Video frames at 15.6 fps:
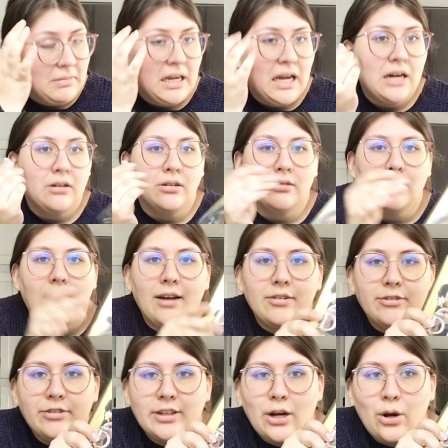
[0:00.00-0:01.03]
I don't know. I have
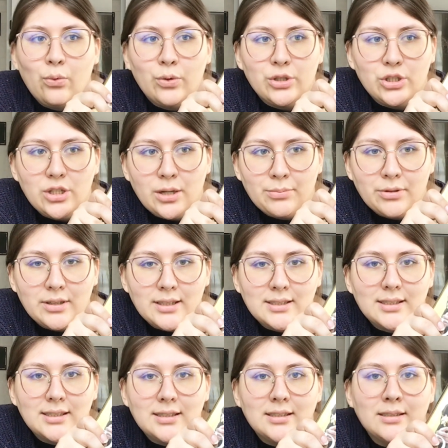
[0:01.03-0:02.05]
to figure out which number
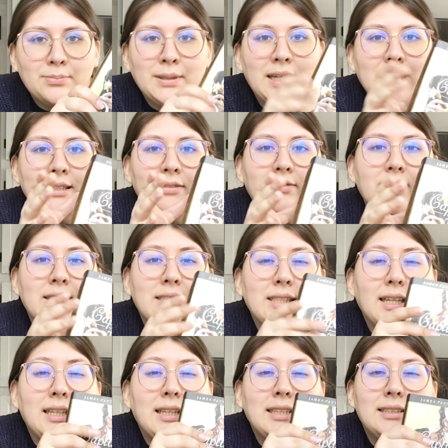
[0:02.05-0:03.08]
this is, because if it's
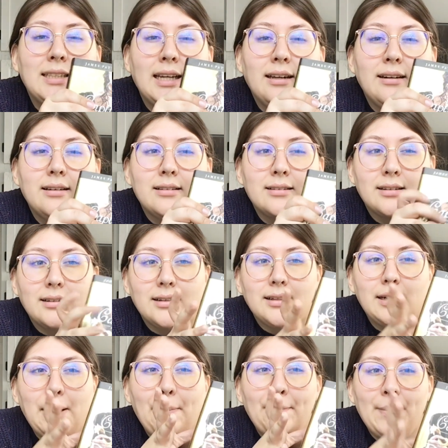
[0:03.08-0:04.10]
like the 2nd or
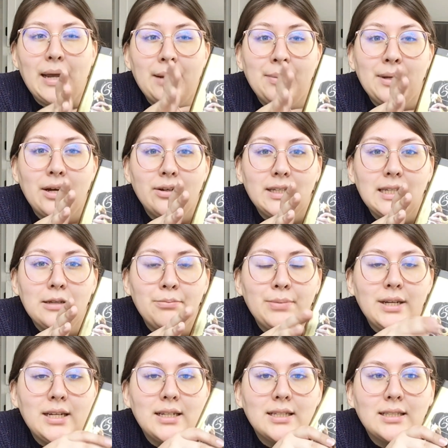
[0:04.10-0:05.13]
3rd, maybe I'll keep
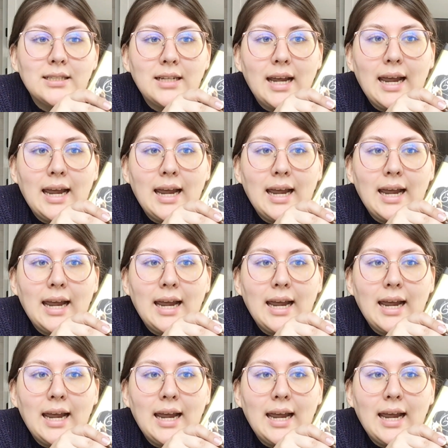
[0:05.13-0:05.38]
it.